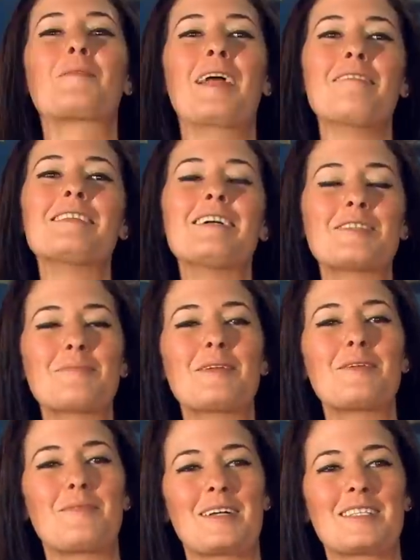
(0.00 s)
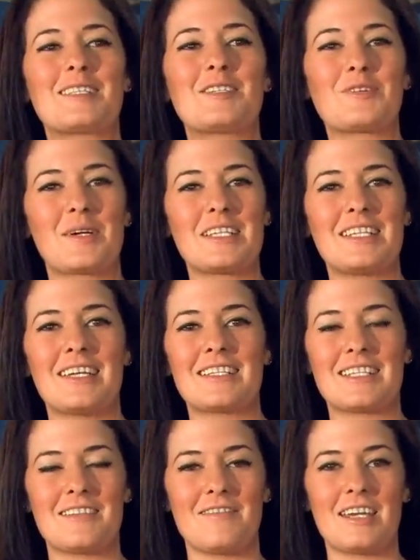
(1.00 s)
What I would tell someone who wants to join
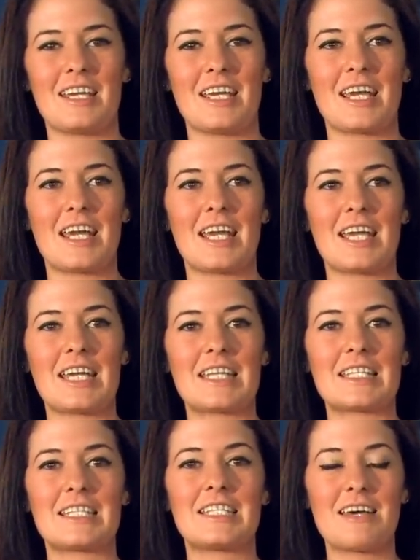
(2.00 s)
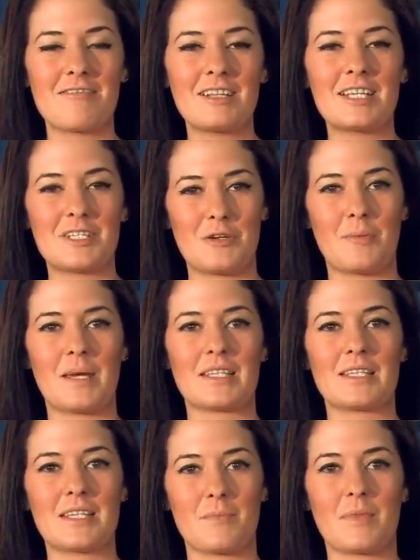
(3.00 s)
TSTV is definitely do because
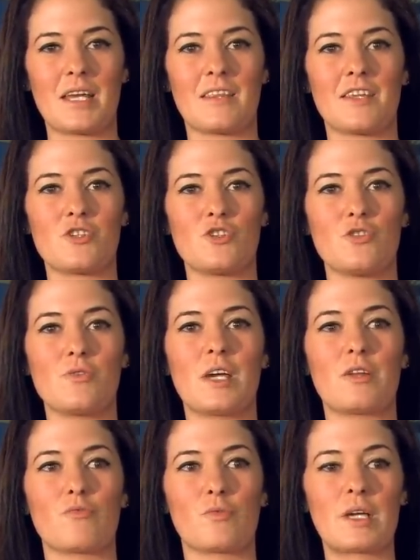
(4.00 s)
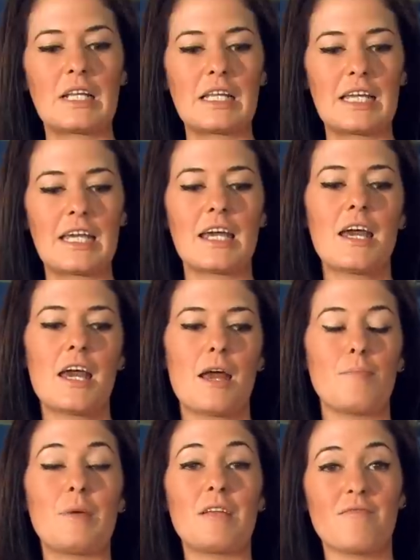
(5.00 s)
it's something that you can really
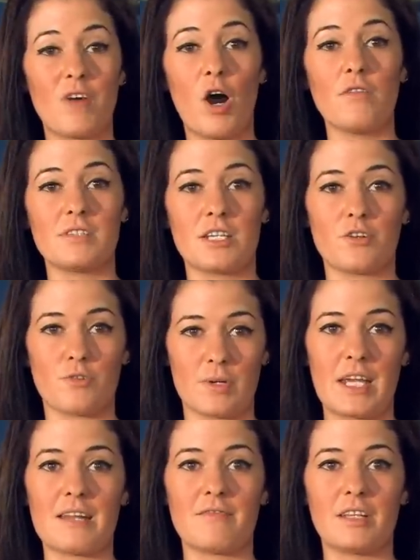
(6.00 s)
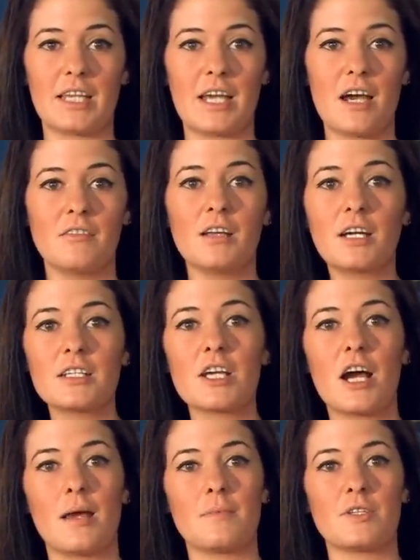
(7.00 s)
be involved in creatively. A lot of
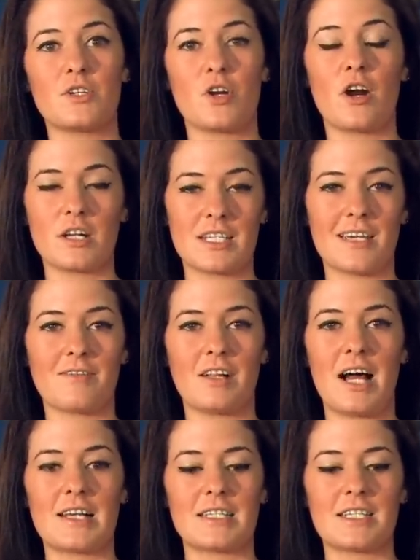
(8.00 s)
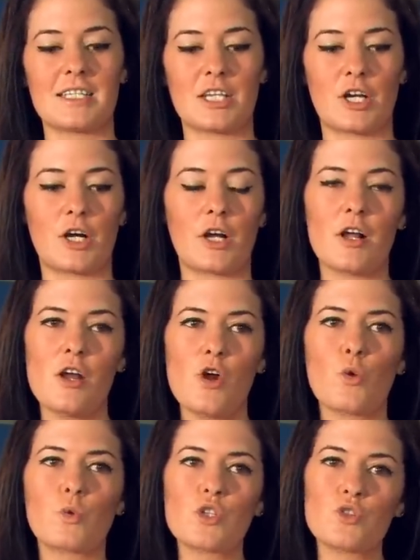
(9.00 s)
times in your RTF classes, there are
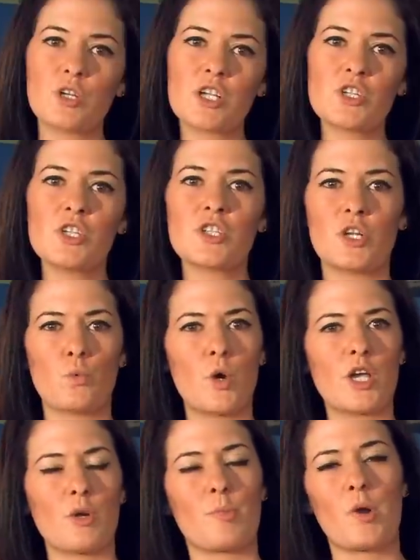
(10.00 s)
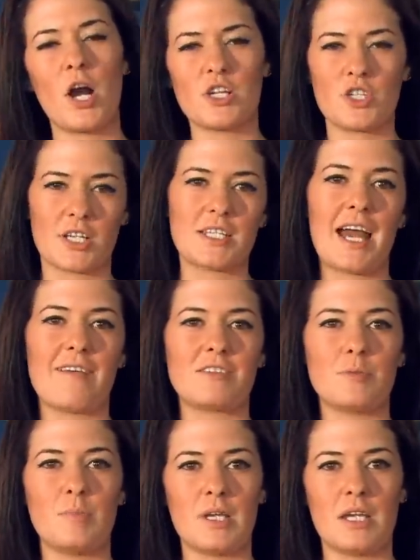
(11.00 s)
restrictions on what your projects have
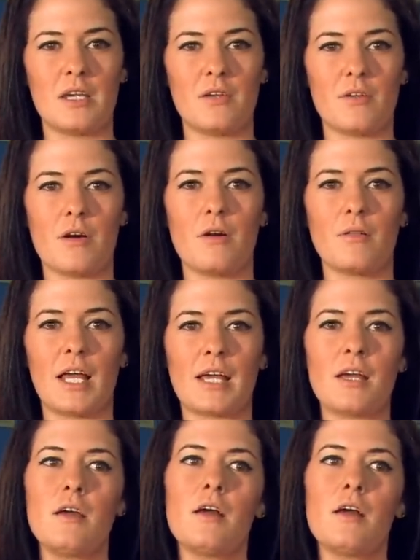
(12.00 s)
to be, you know, like